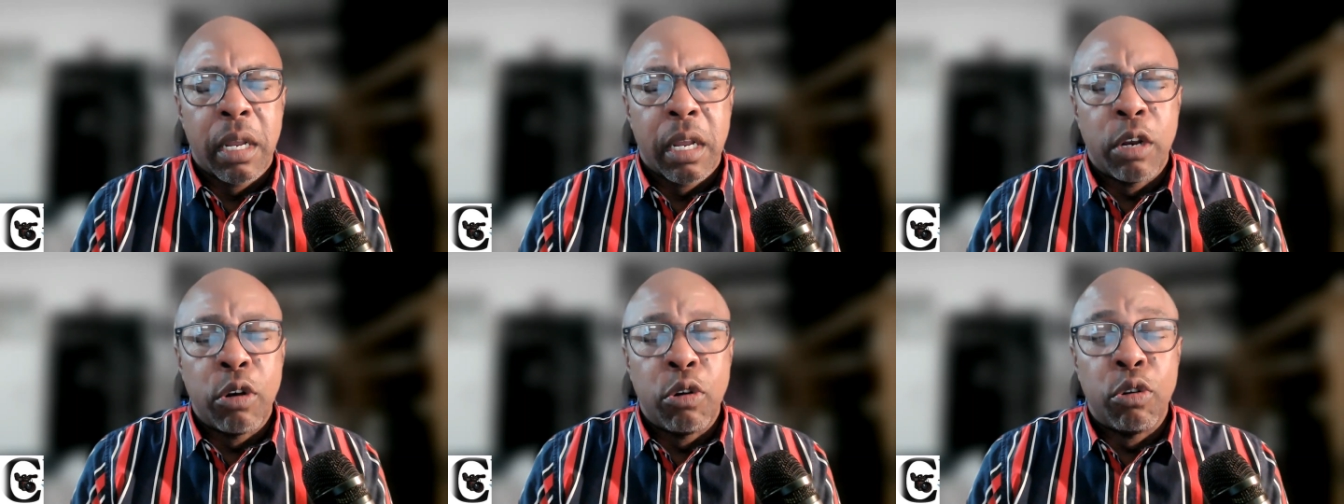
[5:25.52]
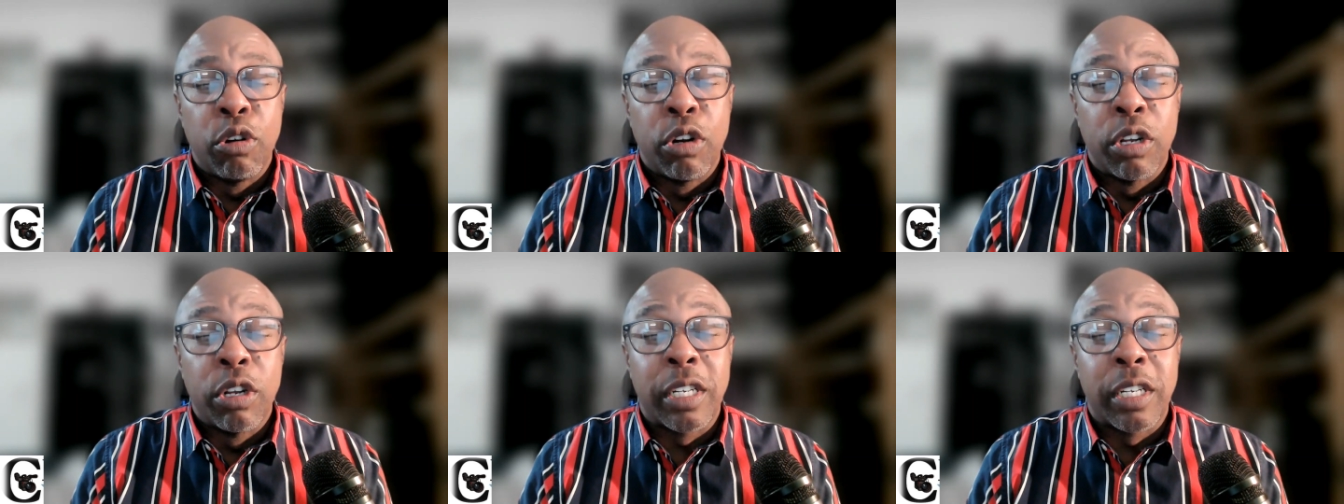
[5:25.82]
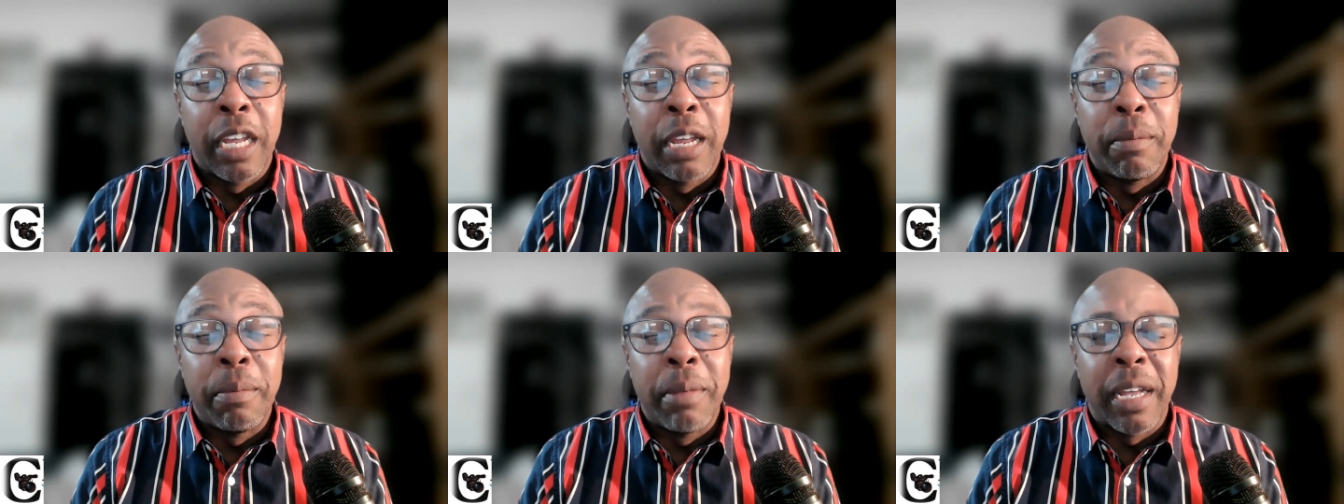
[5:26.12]
And you're the
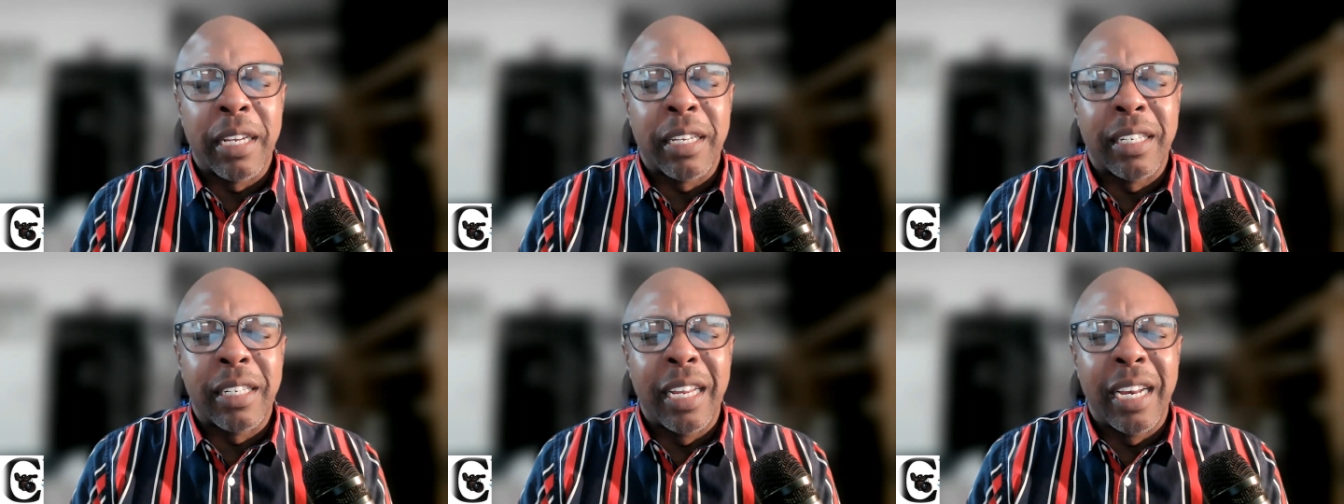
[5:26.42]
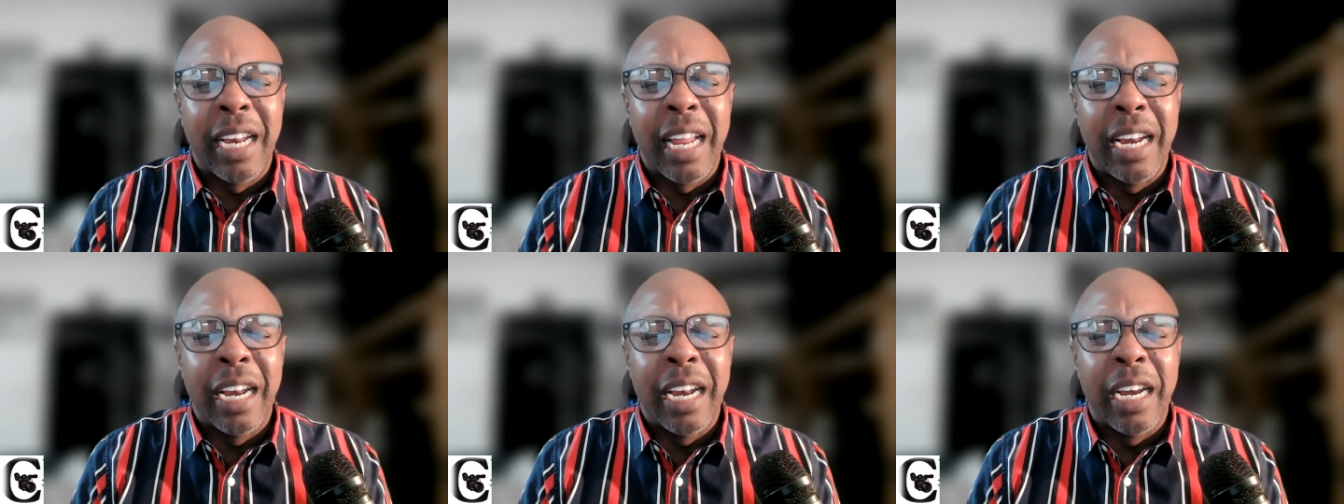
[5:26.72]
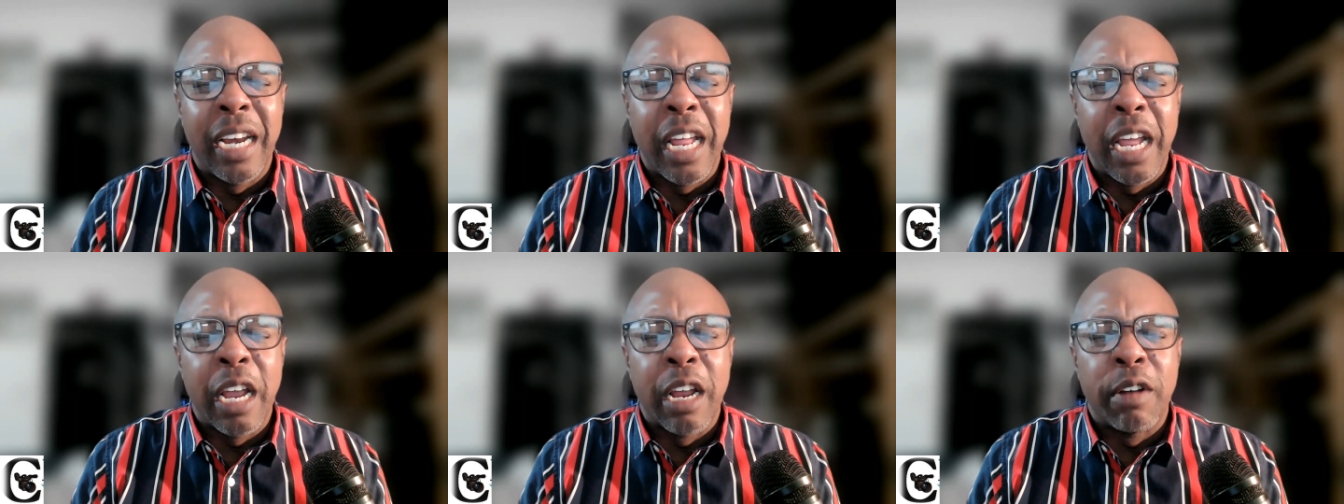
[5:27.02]
same yesterday,
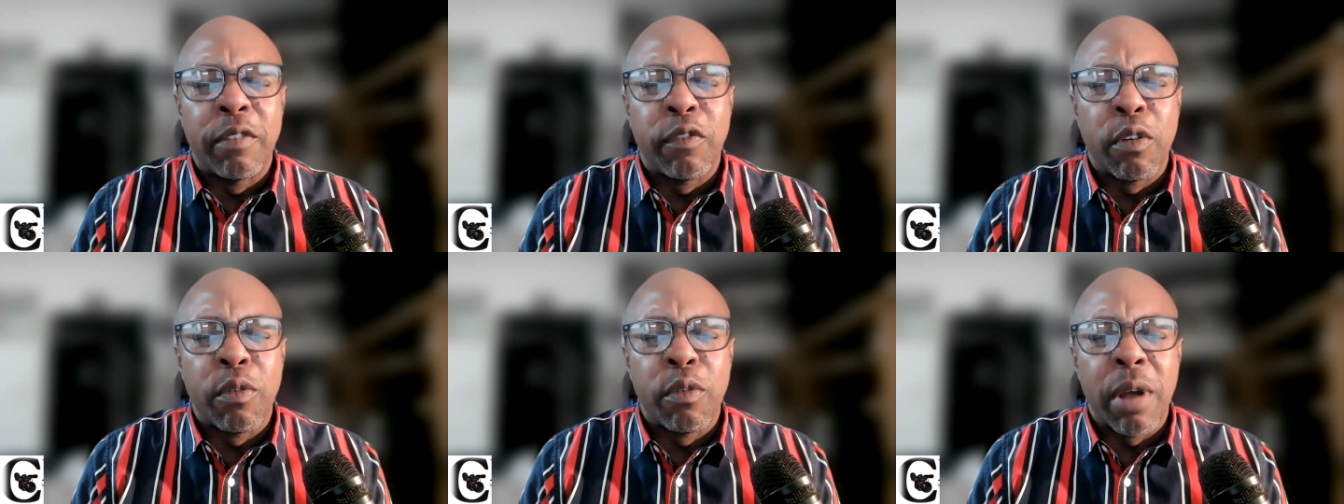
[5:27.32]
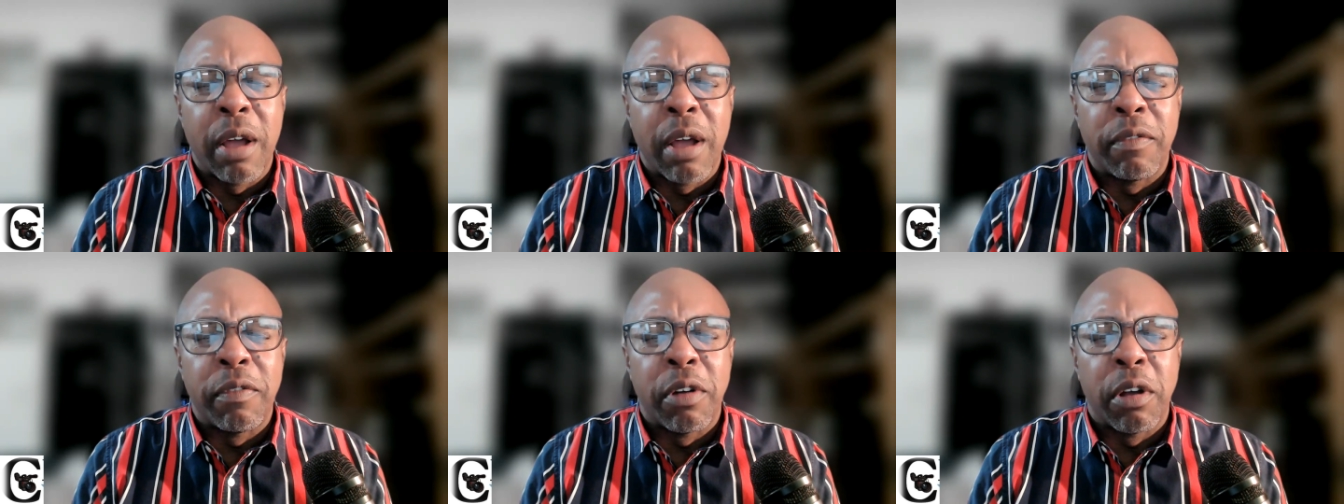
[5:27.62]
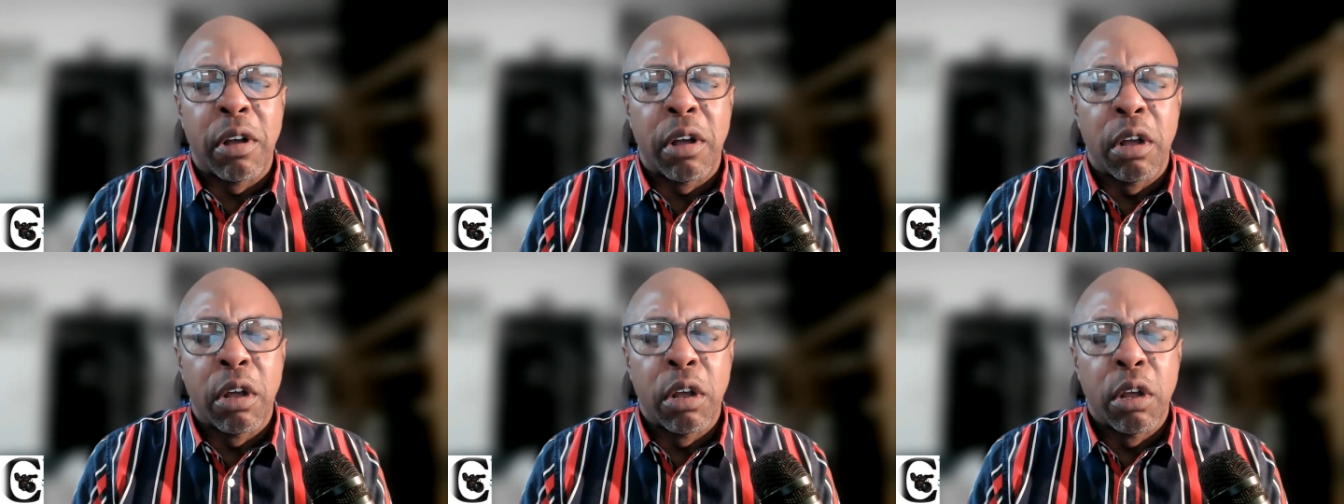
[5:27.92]
today, and
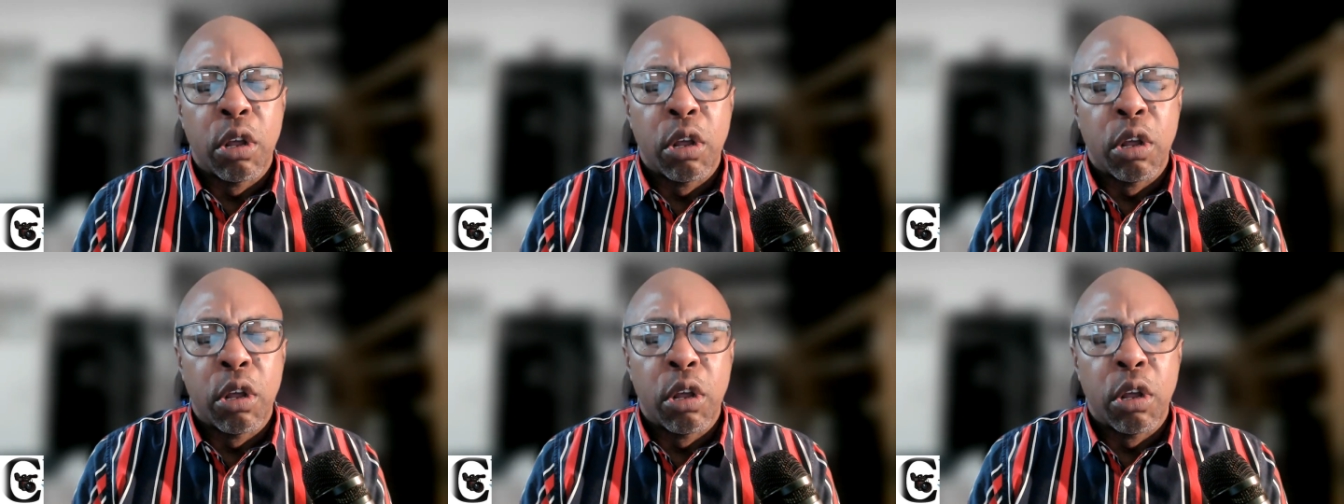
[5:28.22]
forever.